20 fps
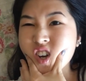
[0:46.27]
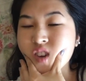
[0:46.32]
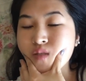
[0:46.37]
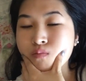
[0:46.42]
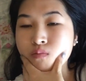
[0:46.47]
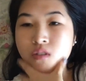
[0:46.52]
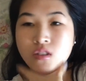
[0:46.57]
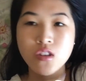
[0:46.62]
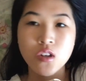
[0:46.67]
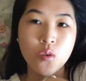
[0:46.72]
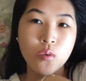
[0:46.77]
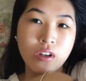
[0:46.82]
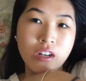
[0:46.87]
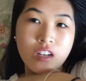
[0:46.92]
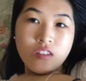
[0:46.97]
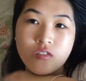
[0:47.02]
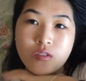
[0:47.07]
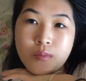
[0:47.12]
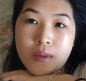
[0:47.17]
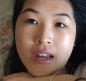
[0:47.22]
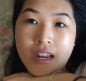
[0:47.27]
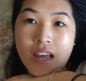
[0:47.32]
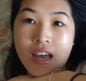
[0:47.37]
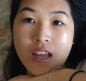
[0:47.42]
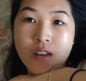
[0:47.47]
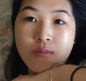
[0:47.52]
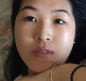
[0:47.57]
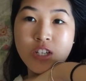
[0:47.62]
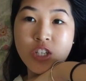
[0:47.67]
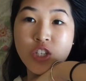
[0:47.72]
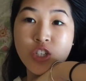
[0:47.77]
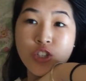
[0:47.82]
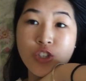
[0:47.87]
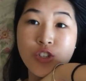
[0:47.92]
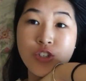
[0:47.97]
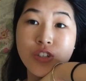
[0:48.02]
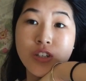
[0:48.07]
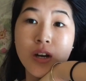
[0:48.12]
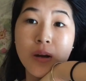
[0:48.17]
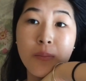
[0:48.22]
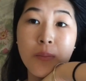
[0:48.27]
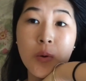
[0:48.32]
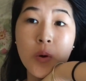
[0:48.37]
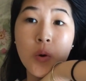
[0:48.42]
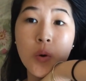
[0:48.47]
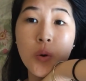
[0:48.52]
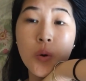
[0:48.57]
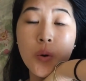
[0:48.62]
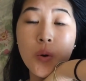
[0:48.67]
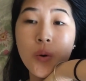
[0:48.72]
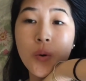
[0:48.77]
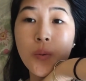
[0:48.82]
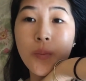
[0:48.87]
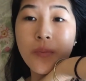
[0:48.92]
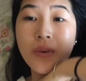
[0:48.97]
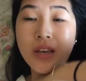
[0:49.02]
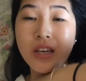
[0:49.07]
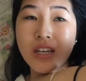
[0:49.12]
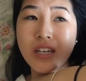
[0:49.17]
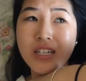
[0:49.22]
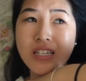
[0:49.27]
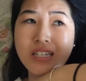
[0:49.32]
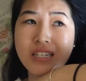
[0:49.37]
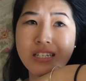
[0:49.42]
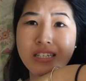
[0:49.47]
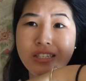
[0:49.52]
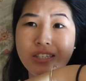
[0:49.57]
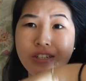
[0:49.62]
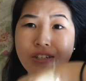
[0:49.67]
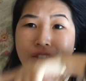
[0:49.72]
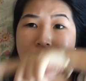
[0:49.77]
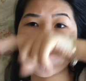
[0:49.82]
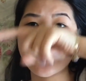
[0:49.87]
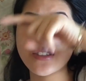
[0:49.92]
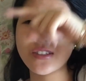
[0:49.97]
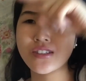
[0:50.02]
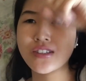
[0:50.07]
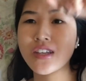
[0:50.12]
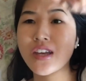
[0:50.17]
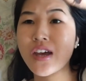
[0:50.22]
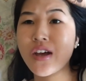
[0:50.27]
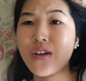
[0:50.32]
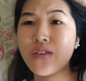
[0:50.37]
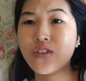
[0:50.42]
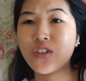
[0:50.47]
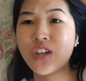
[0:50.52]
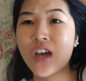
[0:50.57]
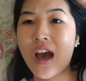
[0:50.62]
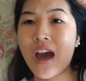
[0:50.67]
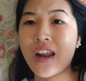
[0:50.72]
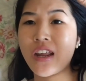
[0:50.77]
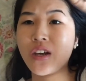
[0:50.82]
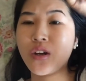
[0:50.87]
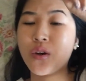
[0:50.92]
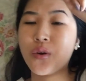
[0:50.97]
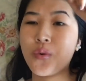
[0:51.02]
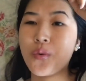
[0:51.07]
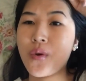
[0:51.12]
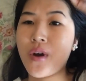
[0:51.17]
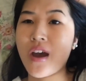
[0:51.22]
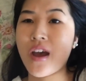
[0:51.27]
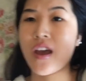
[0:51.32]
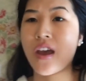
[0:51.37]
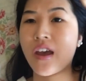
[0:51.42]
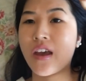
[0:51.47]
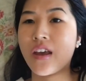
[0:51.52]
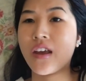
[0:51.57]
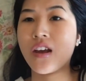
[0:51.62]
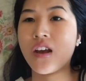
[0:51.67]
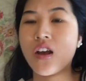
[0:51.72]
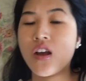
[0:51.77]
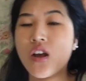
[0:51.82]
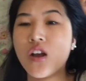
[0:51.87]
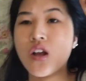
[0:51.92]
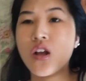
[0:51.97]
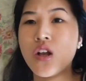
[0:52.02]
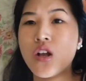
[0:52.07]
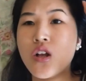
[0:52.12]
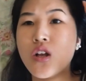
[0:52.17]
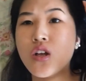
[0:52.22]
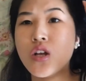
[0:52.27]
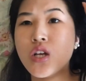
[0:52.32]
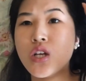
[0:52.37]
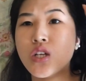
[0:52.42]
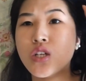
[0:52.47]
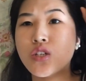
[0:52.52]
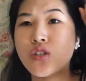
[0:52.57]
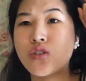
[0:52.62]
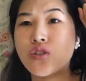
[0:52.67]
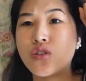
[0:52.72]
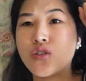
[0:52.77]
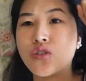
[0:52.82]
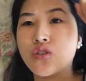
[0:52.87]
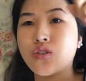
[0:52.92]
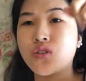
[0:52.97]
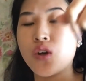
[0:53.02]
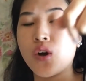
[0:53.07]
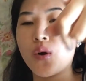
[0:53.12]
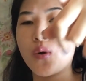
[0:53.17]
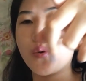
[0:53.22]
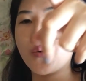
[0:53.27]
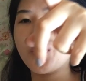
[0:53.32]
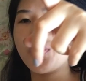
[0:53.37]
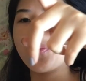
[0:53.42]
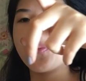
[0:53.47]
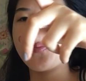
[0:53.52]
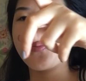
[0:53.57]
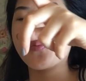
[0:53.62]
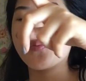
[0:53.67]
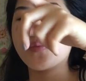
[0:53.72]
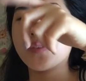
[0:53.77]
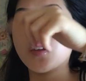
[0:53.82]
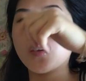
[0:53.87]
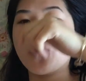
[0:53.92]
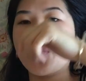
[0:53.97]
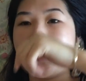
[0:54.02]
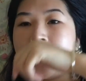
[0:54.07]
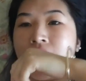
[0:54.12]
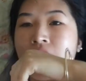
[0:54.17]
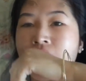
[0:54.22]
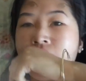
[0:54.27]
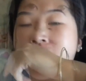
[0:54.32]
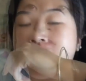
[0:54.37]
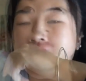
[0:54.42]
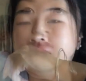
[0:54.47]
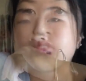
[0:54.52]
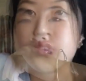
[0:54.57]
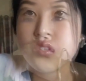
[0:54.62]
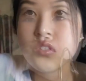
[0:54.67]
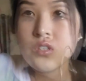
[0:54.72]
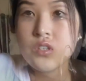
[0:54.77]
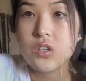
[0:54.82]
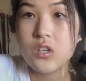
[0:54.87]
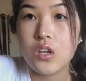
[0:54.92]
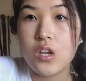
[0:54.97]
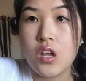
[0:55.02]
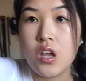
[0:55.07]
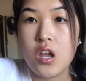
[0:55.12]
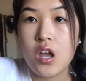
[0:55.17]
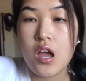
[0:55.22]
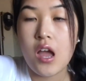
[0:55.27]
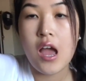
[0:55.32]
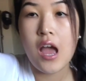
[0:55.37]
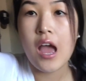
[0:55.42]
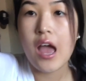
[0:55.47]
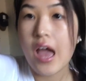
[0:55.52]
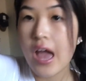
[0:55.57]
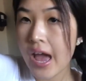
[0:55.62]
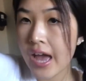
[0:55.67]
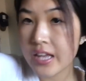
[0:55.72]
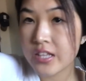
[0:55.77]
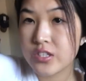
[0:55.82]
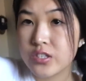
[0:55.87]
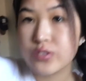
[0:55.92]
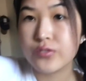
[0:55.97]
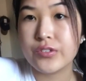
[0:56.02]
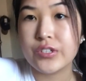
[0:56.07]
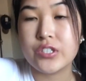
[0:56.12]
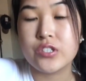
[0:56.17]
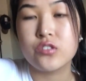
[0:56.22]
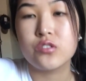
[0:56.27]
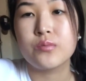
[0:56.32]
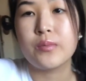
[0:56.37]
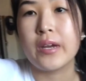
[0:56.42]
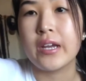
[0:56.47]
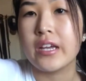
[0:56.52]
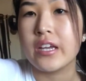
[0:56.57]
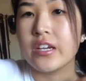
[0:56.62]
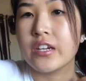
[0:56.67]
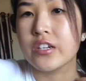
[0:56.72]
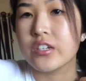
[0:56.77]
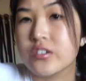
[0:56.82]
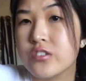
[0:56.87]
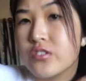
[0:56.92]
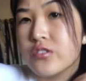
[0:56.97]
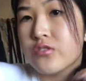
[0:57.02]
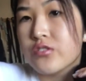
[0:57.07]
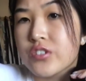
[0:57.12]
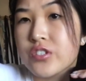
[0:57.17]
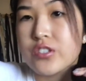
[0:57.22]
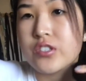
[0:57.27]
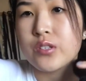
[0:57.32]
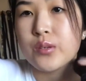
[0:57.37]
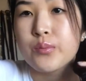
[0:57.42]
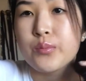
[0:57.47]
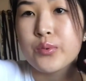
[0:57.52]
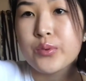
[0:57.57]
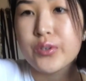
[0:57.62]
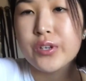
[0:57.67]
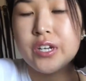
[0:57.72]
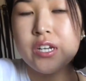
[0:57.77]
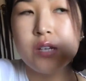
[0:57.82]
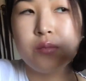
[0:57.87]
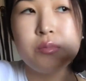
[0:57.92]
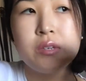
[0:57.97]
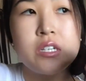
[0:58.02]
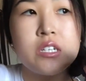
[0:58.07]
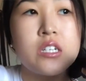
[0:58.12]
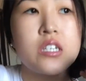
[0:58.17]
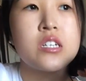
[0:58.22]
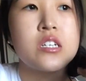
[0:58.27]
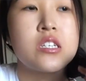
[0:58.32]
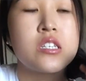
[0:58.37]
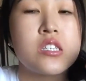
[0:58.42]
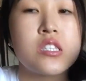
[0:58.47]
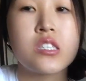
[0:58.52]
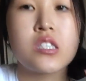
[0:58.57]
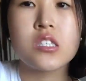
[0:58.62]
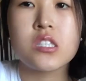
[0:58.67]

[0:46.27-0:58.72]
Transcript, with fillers: I'm still waiting for my dad and my sister to come home because they're still chatting away. So I'm waiting on that had to redo my hair to just a braid because